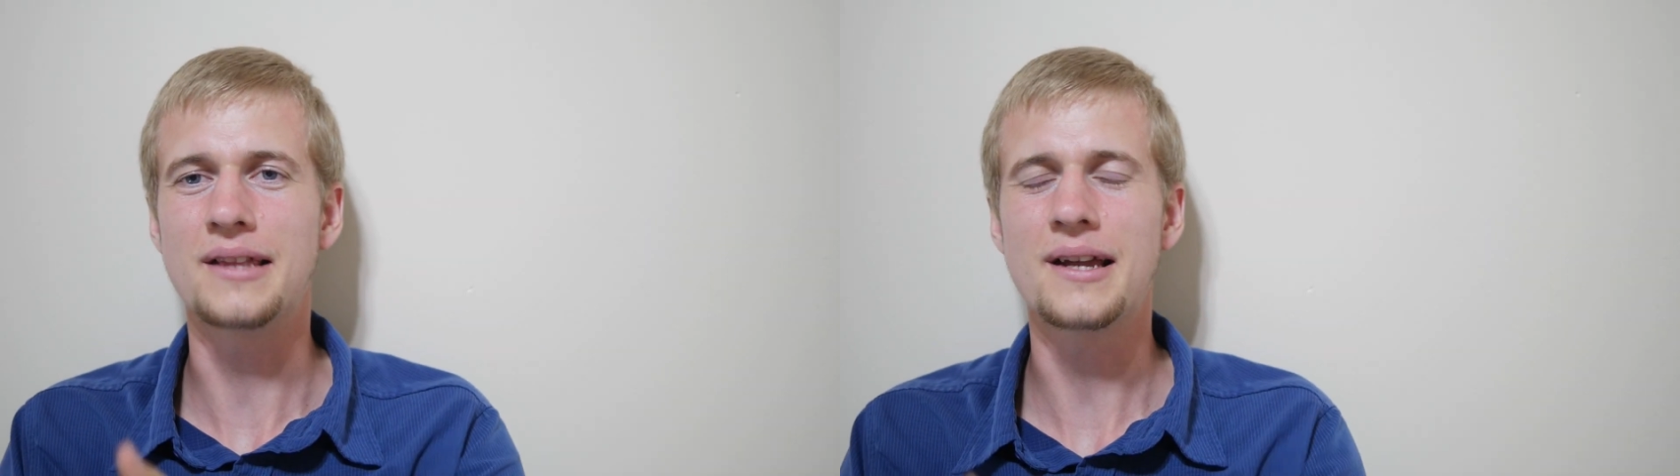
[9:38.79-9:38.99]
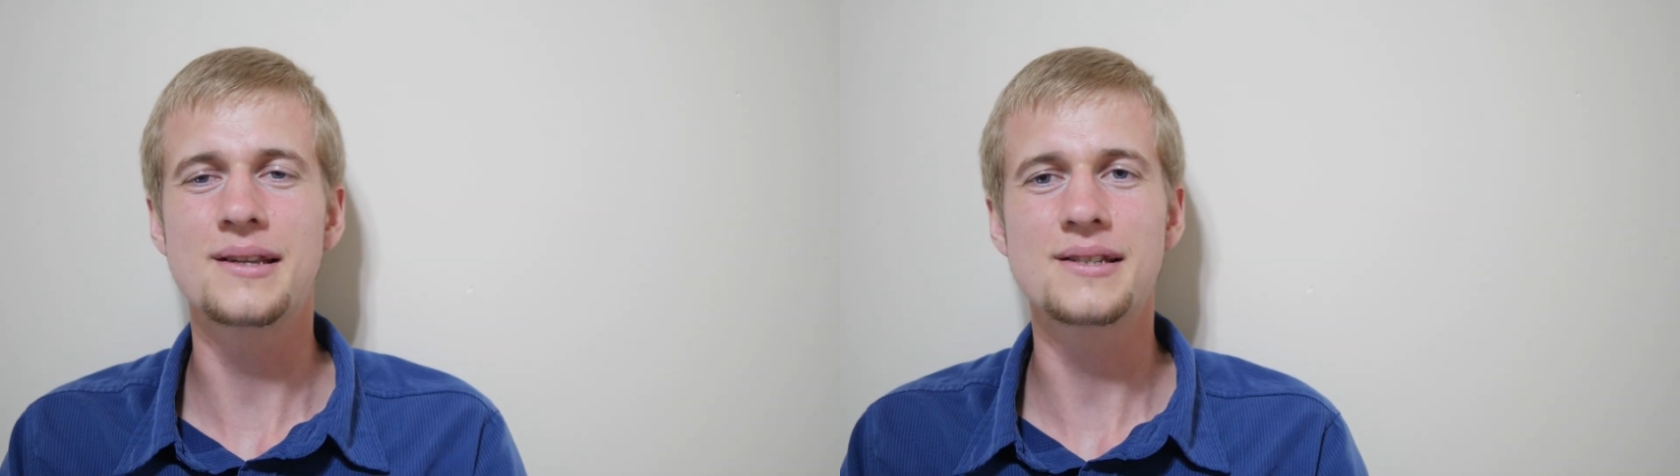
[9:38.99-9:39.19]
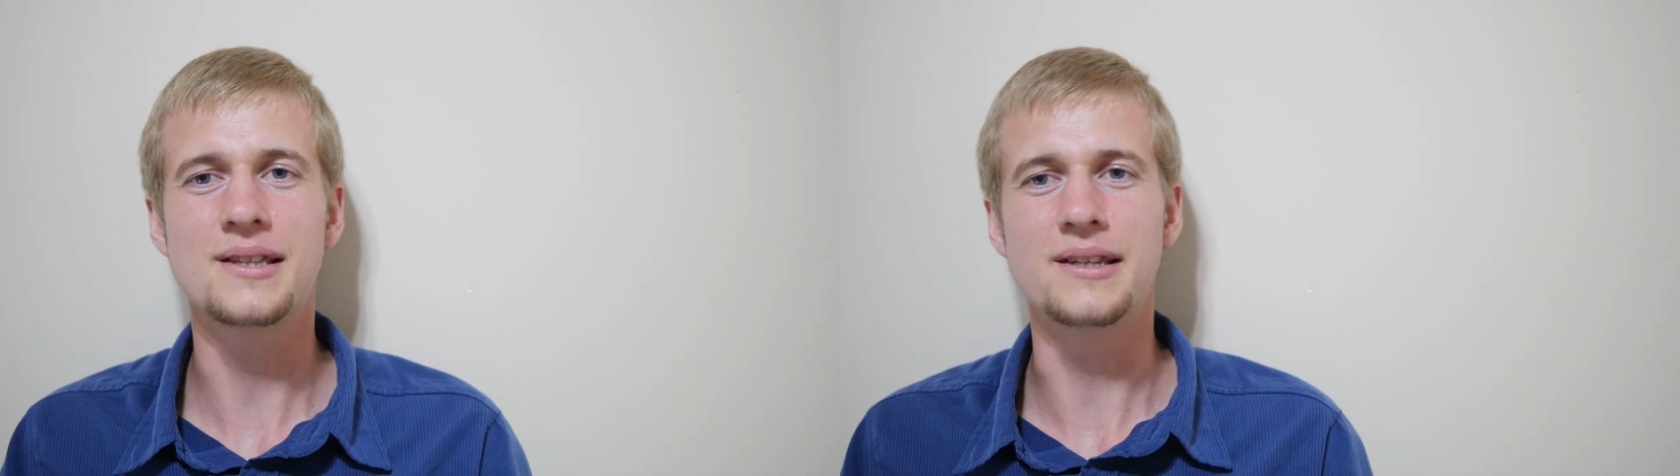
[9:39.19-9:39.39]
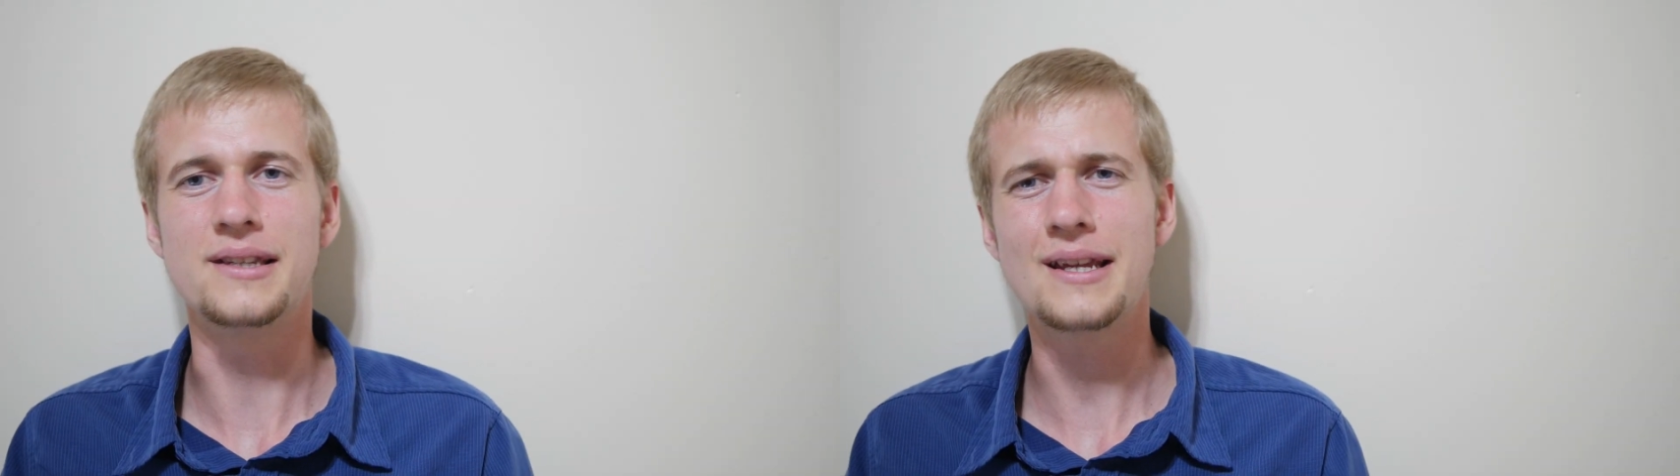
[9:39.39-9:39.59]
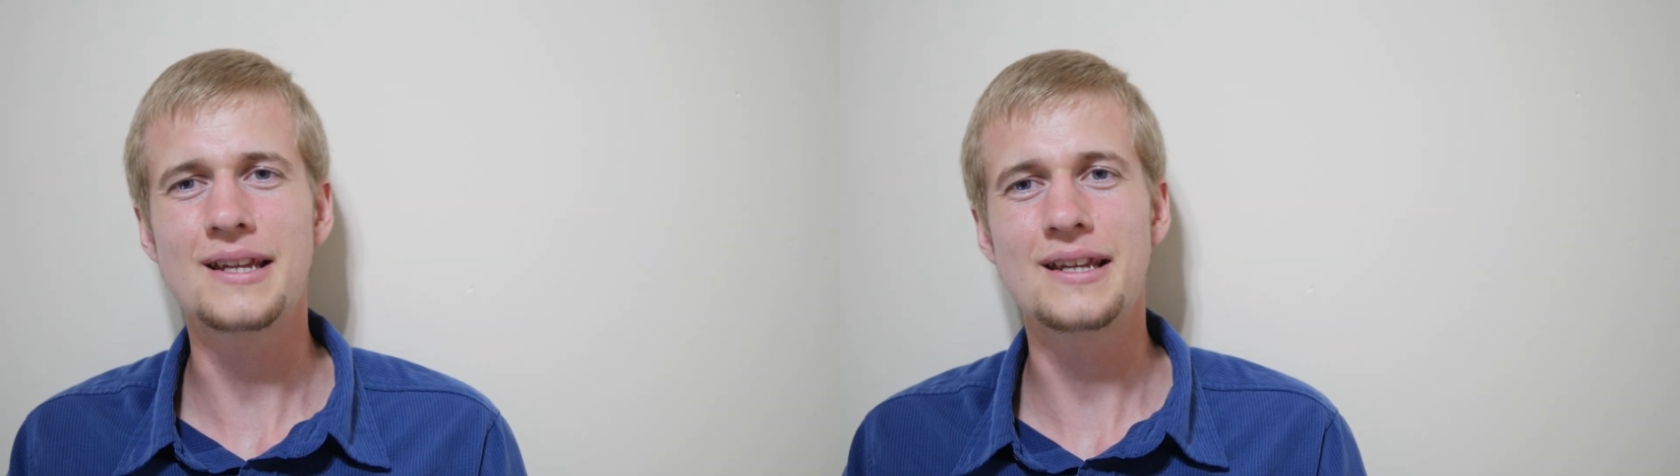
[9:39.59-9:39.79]
That is the
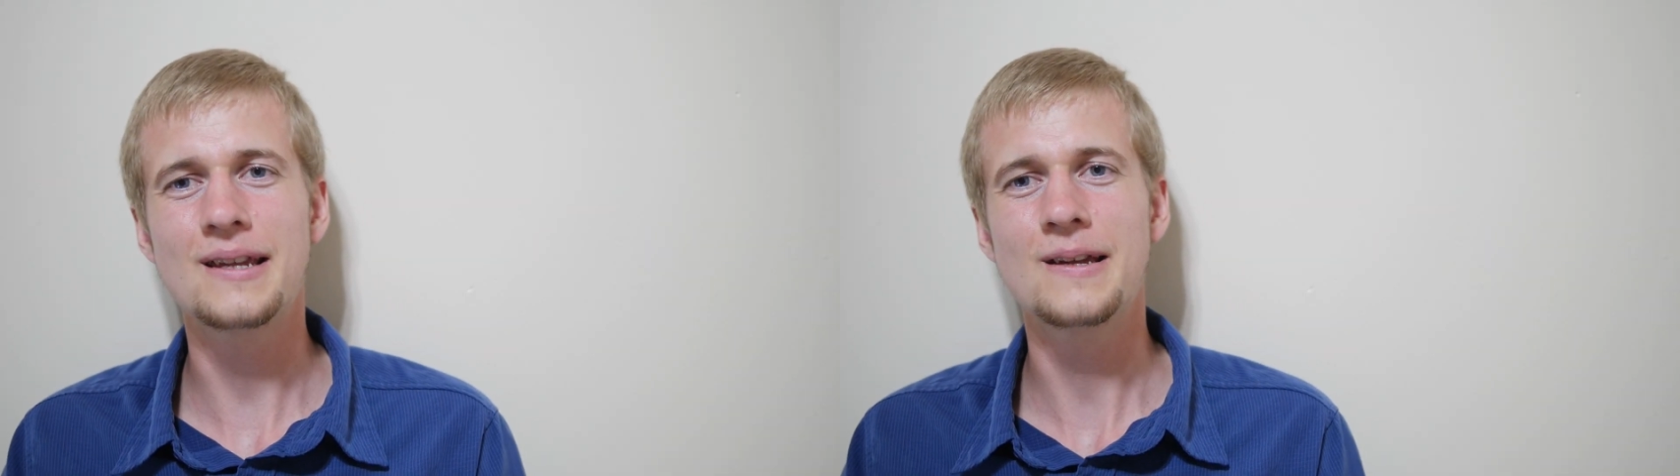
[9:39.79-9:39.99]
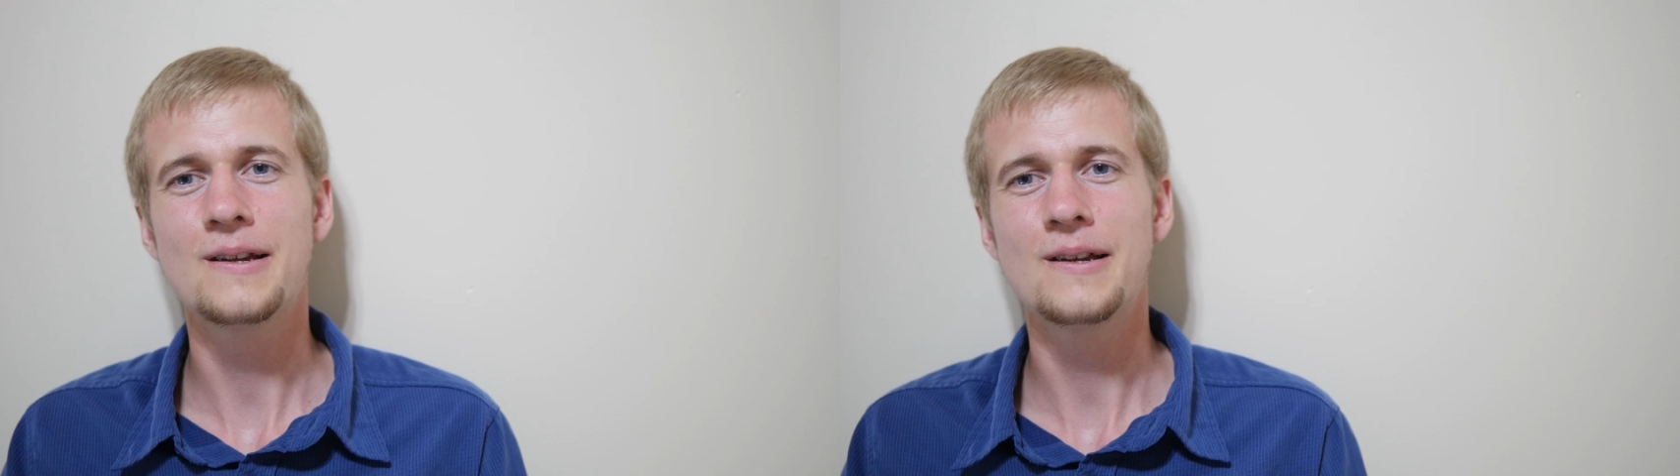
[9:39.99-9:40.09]
day